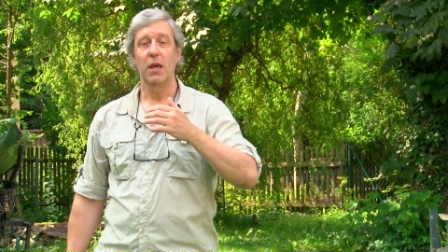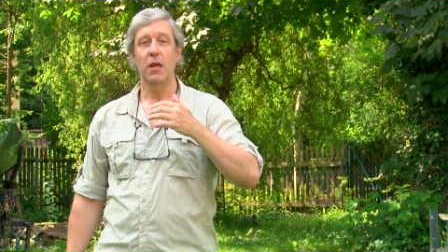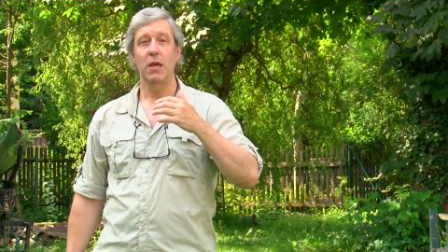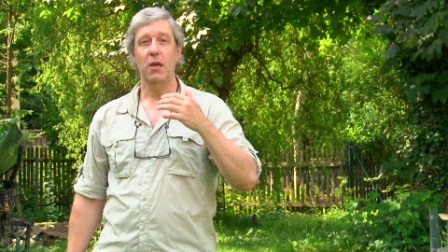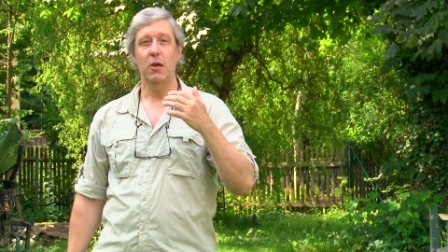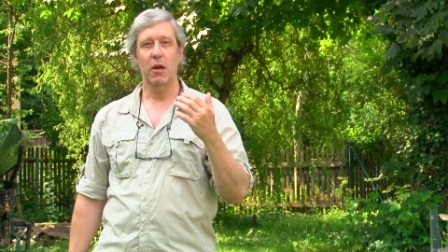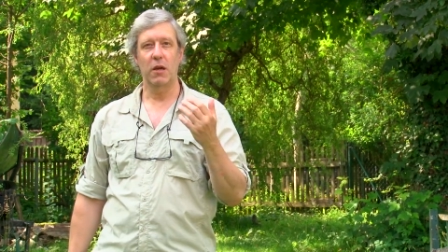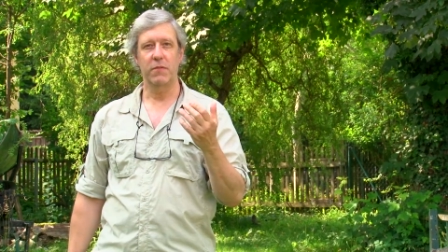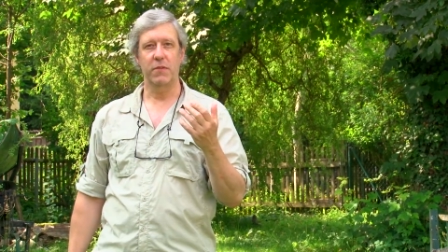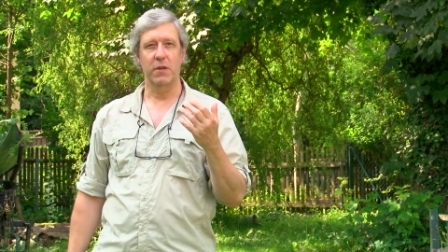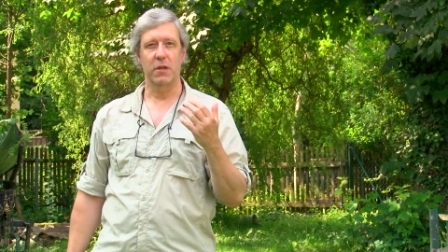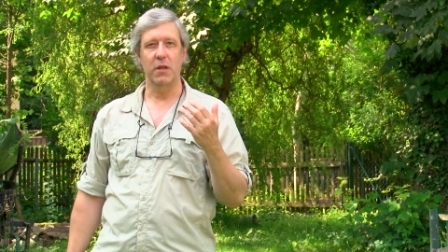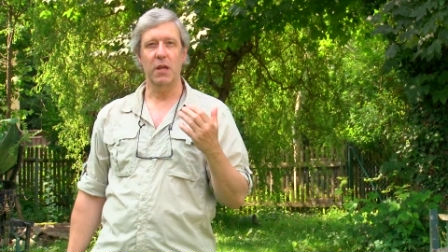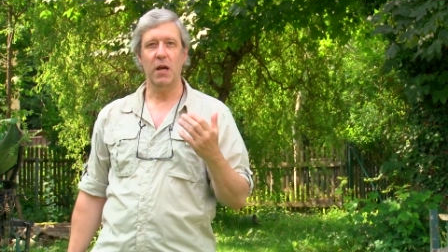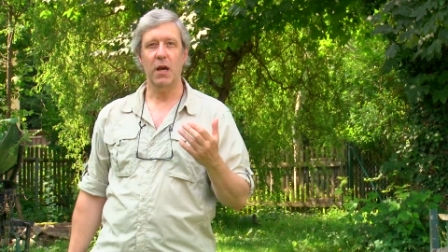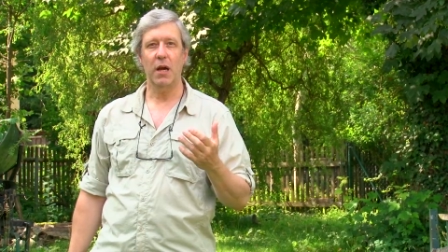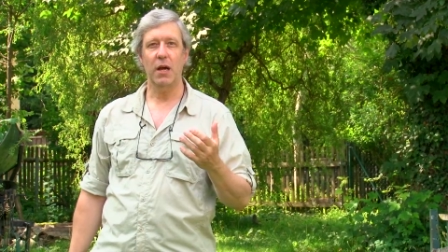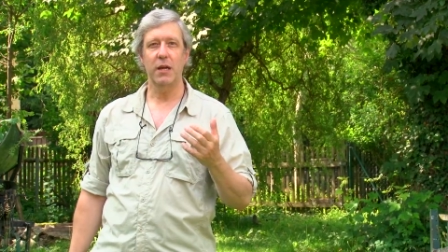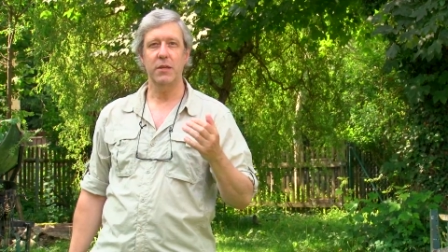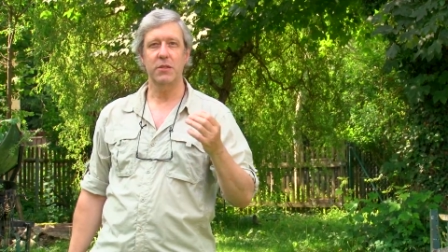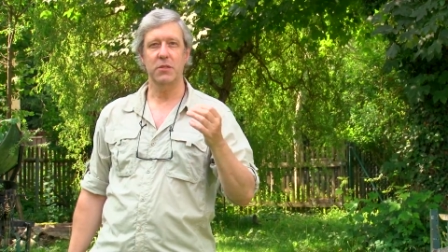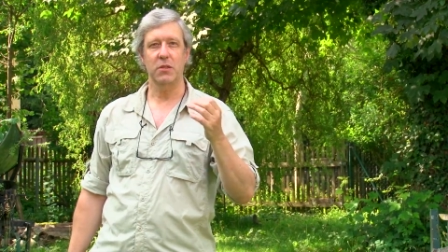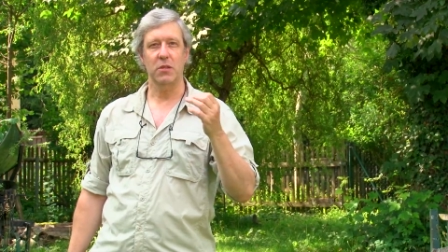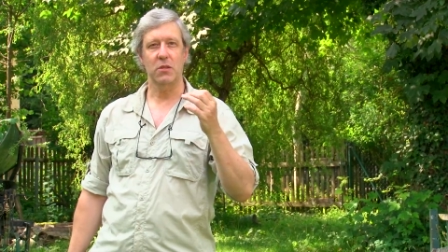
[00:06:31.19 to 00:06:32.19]
You have a
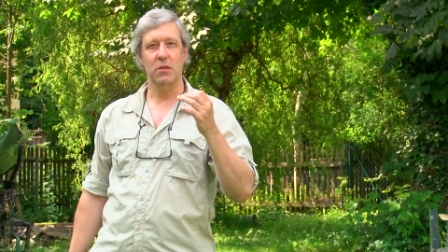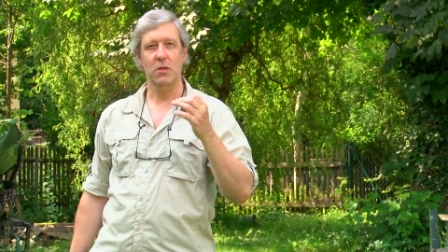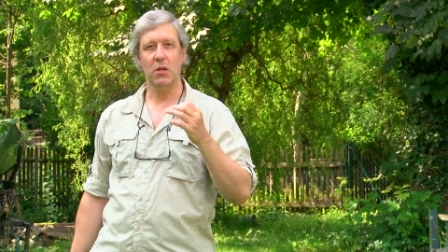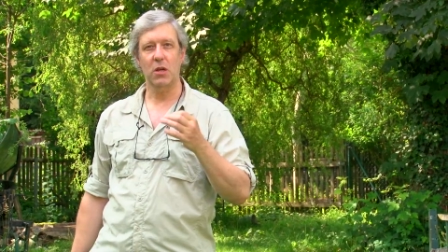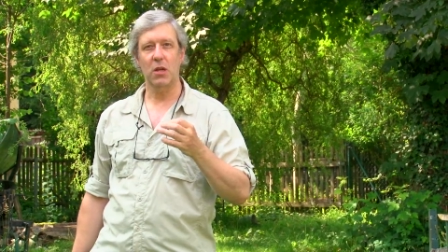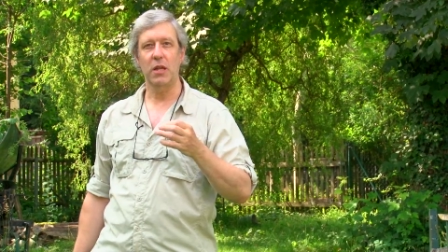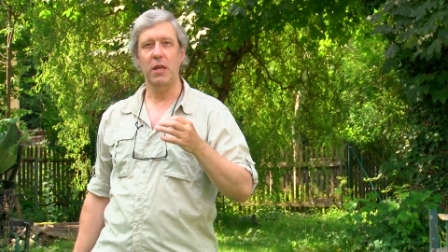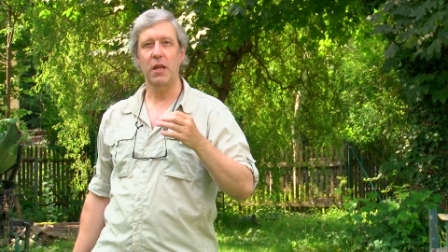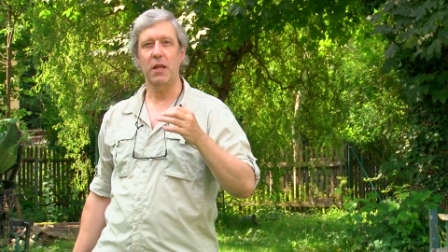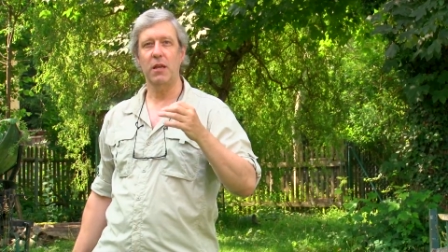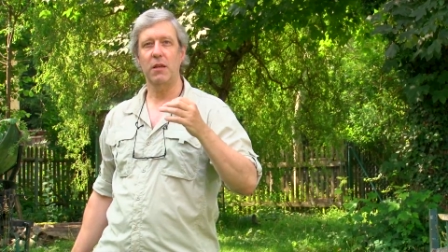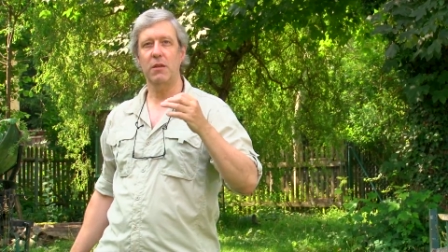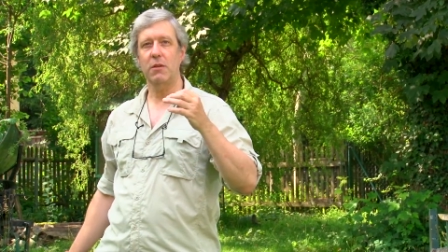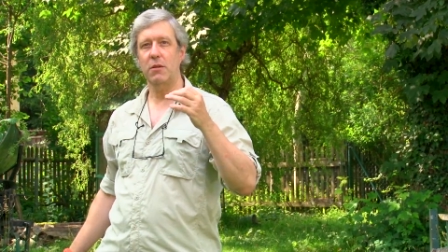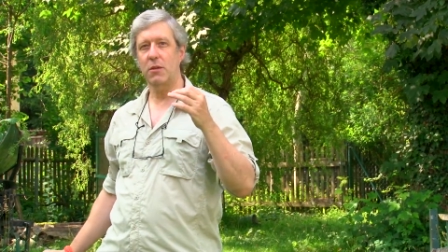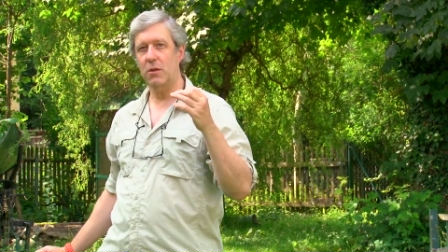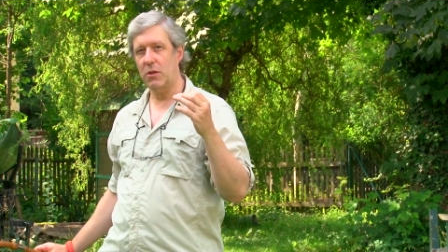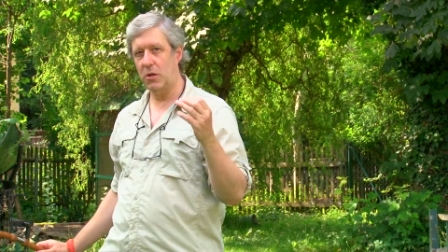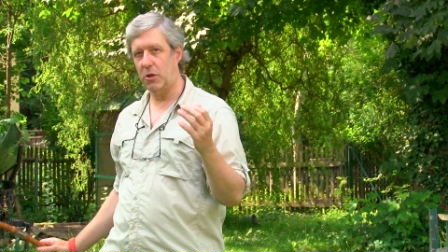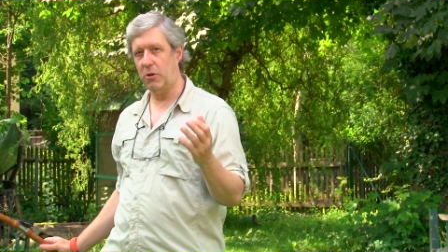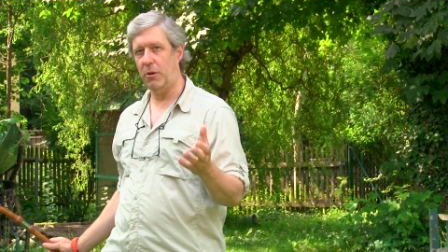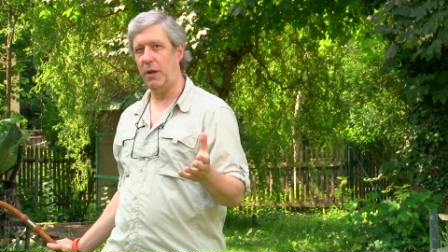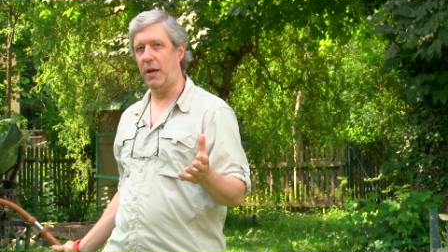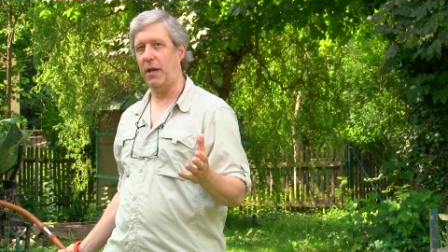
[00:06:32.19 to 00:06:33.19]
nice and clean
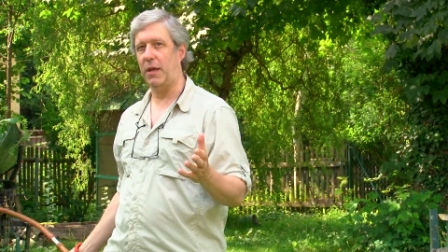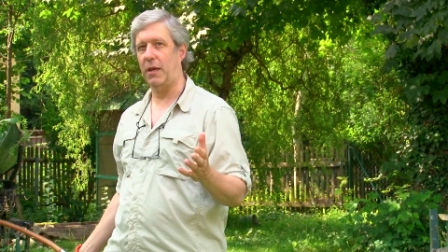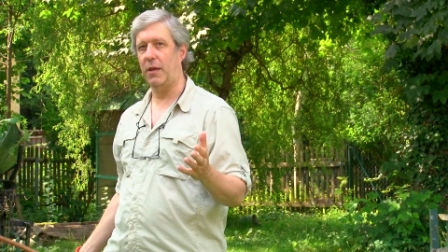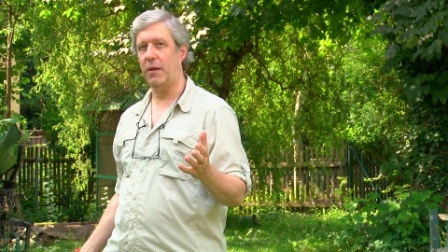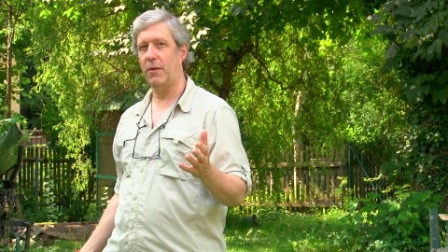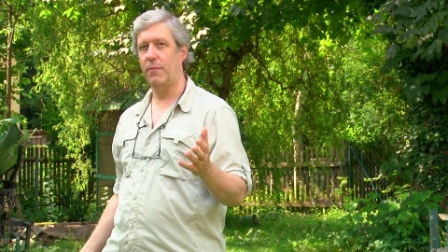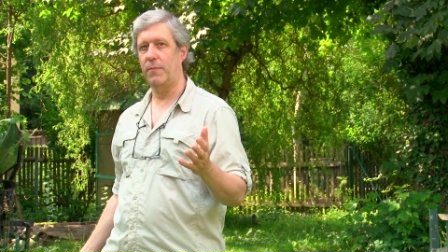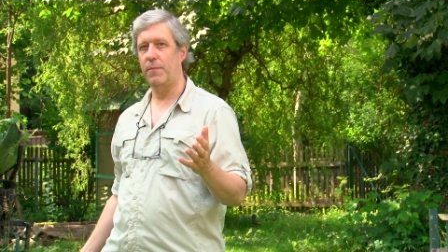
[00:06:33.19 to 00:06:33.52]
crack.